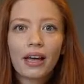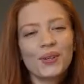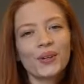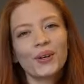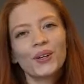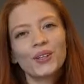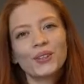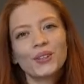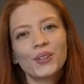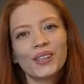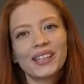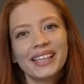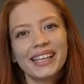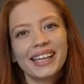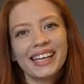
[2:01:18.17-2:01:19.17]
You're also
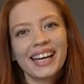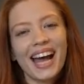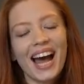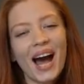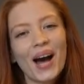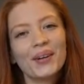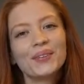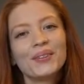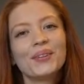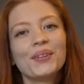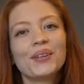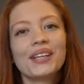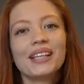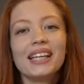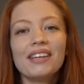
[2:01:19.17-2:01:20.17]
cleaning out
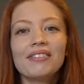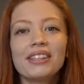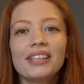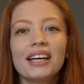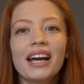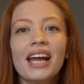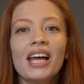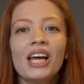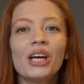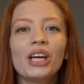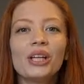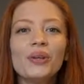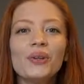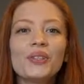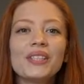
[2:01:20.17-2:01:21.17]
your liver,
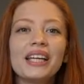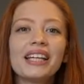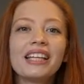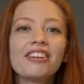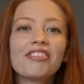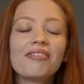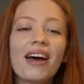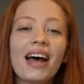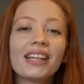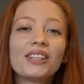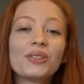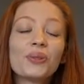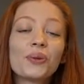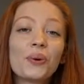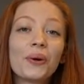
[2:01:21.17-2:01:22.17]
reducing the fat
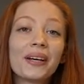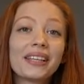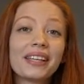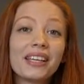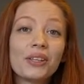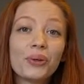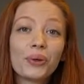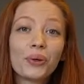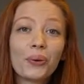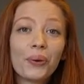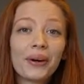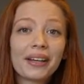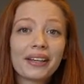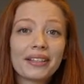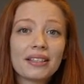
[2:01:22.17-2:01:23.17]
stored in your
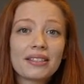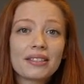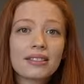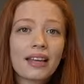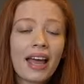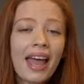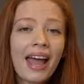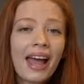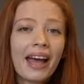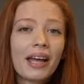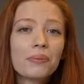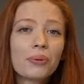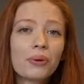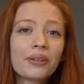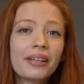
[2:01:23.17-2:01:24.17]
organs,
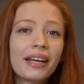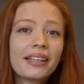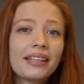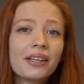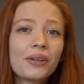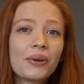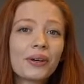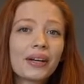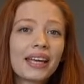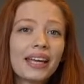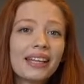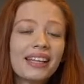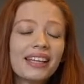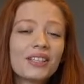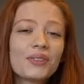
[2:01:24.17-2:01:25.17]
and protecting your
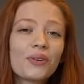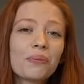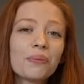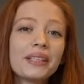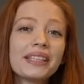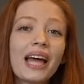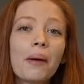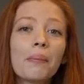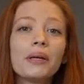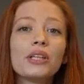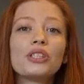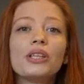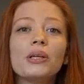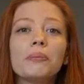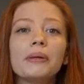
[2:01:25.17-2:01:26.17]
kidneys from the
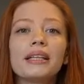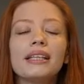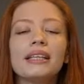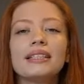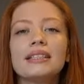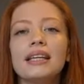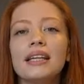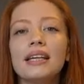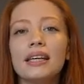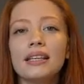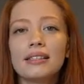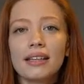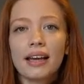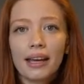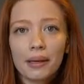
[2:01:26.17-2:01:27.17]
damage typically seen
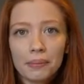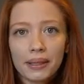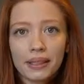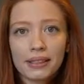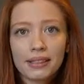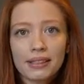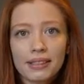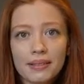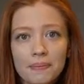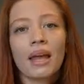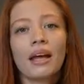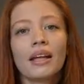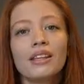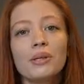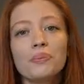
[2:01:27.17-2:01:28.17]
in diabetes.
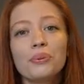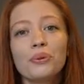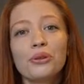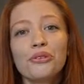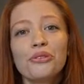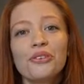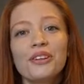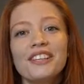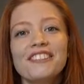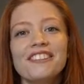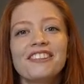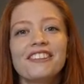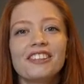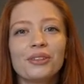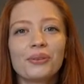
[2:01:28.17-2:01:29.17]
The proof is
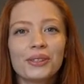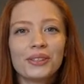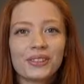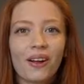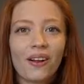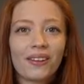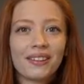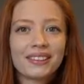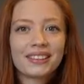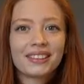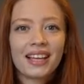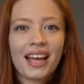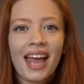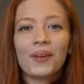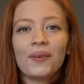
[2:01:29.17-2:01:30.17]
in the
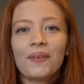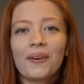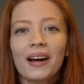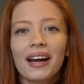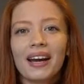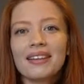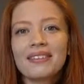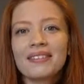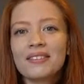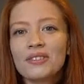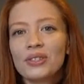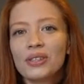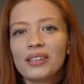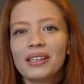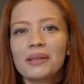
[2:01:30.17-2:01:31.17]
results. You are
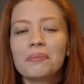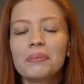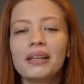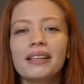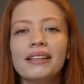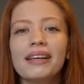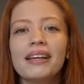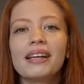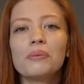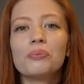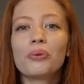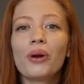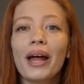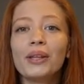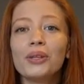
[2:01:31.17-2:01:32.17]
essentially building a
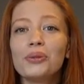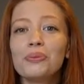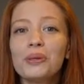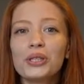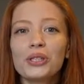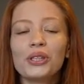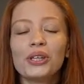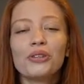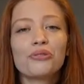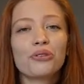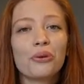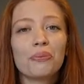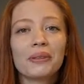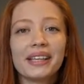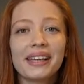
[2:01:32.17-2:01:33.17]
brand new machine
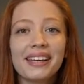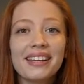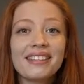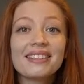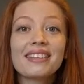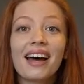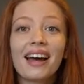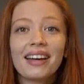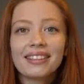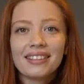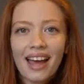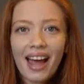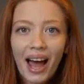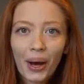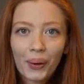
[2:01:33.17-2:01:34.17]
from the
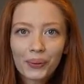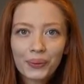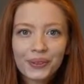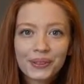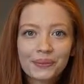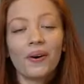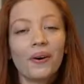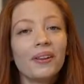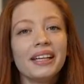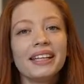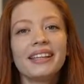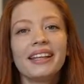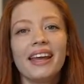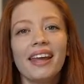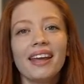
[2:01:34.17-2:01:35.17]
inside out. All
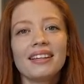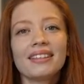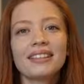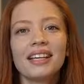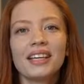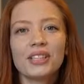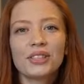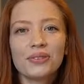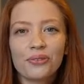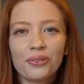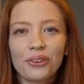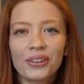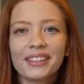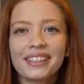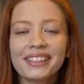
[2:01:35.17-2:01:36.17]
it takes is
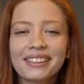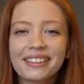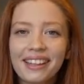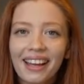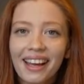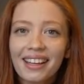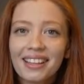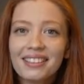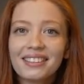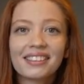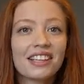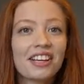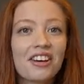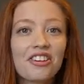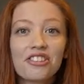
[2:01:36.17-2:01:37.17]
14
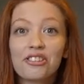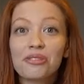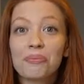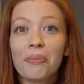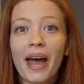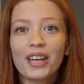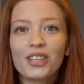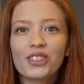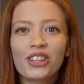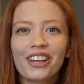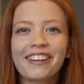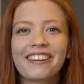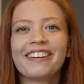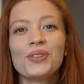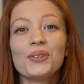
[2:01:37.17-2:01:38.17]
days of
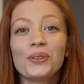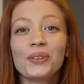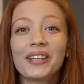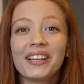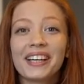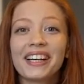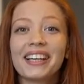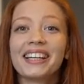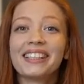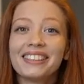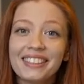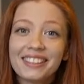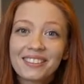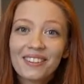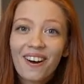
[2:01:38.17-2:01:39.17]
magic sugar
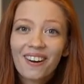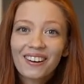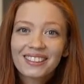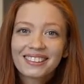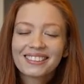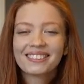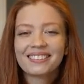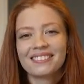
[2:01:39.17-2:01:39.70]
detox.